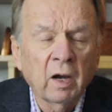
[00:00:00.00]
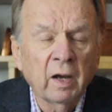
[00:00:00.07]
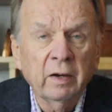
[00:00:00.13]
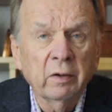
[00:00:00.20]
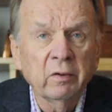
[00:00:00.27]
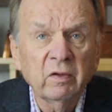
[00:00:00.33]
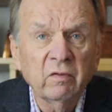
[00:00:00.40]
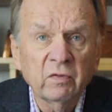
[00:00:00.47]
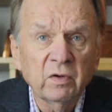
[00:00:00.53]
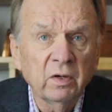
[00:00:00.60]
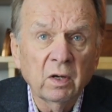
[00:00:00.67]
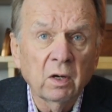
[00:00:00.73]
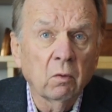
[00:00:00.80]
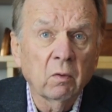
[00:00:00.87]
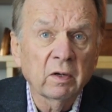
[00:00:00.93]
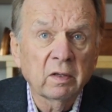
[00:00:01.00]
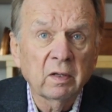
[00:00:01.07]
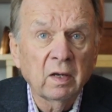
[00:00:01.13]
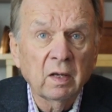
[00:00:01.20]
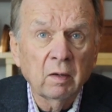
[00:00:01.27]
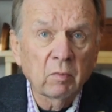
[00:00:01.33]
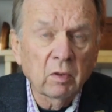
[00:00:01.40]
I don't even know what the
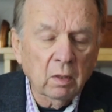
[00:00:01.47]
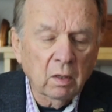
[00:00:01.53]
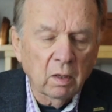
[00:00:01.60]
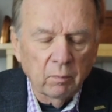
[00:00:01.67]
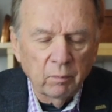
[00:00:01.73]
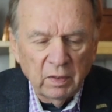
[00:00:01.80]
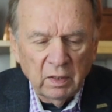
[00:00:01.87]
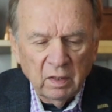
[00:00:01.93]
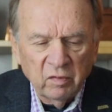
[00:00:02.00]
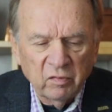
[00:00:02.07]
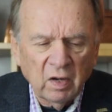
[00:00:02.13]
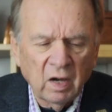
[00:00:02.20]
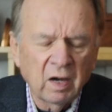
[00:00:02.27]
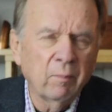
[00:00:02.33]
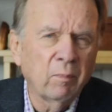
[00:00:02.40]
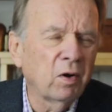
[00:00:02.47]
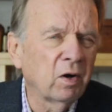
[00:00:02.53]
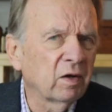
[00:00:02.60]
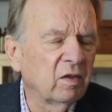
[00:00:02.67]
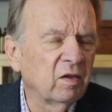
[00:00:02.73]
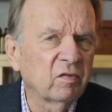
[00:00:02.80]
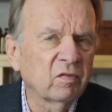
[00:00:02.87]
name of the company is. I
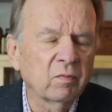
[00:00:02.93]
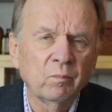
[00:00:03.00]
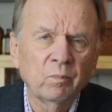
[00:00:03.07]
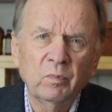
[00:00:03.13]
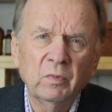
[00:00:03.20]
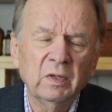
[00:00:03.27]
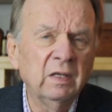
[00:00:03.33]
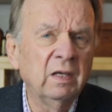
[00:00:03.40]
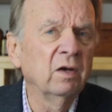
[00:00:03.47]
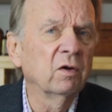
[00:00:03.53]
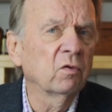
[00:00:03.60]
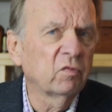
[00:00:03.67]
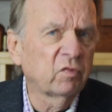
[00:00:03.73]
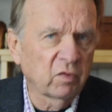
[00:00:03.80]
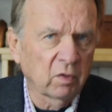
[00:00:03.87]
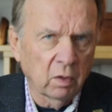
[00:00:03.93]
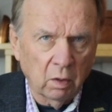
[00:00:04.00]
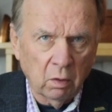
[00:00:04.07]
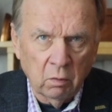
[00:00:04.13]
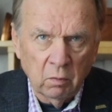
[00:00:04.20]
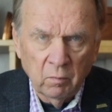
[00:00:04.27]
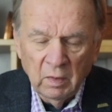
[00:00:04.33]
bought this years
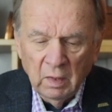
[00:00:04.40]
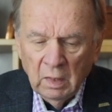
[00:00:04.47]
ago.